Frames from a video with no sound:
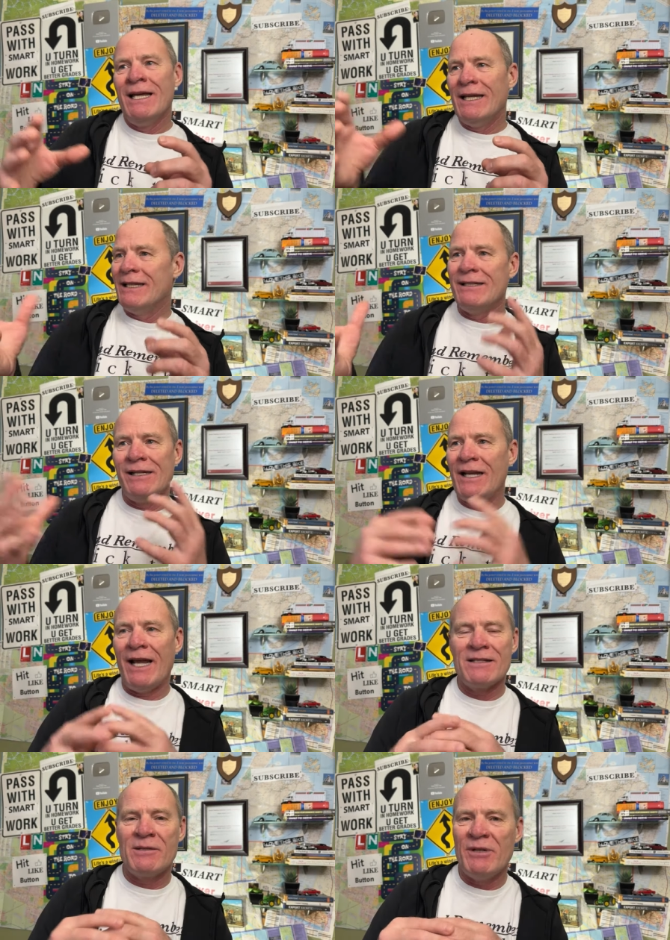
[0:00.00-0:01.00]
It, it
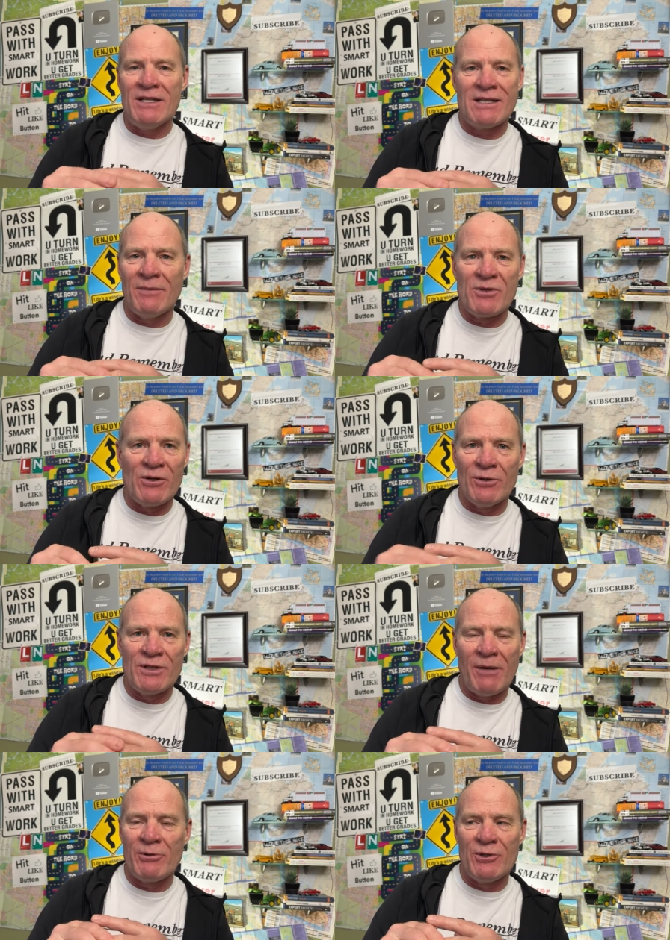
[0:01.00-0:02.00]
has to be sub-zero
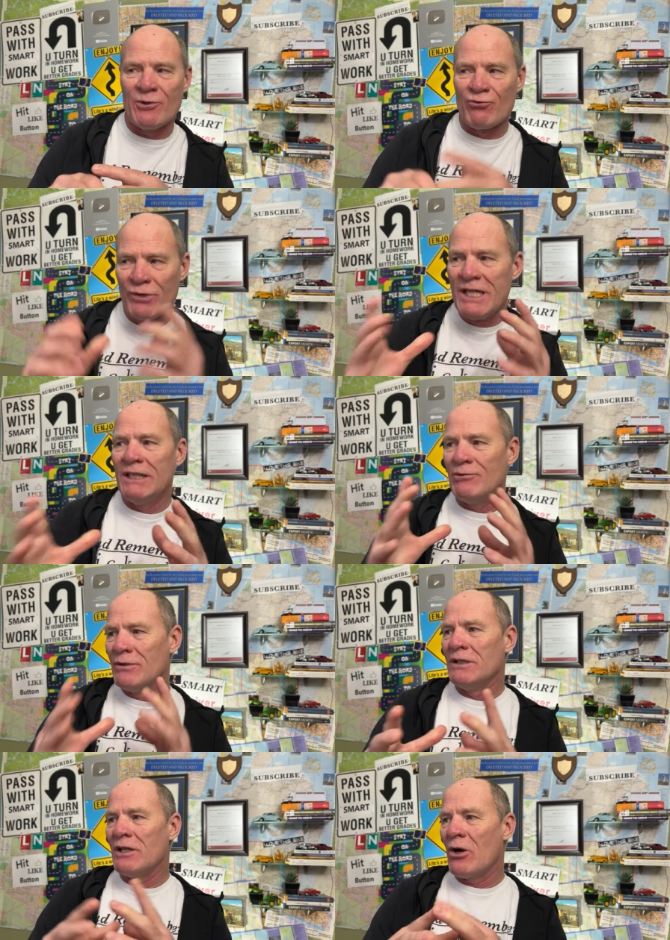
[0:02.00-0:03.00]
temperatures, really,
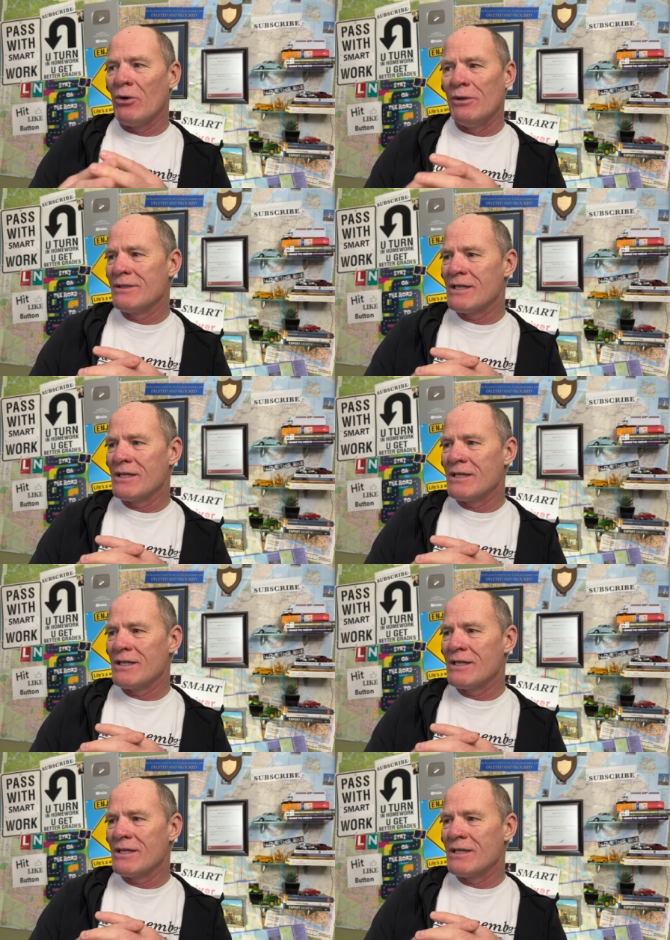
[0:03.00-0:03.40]
really cold.